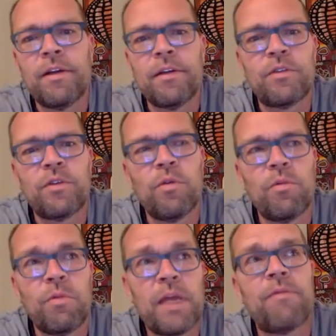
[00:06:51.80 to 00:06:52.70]
So
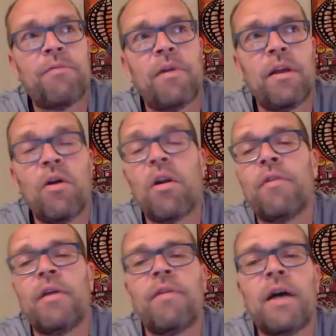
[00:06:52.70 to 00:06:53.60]
we have a lot of
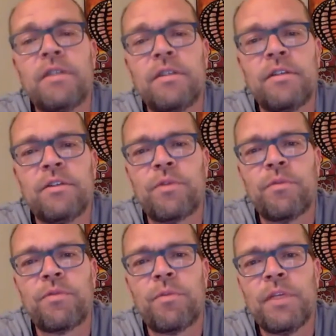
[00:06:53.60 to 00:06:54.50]
advantages
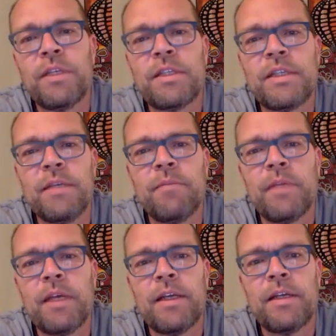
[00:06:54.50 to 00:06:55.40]
from this team,
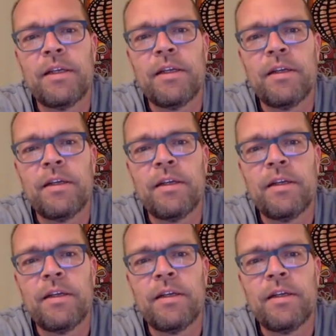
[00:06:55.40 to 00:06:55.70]
and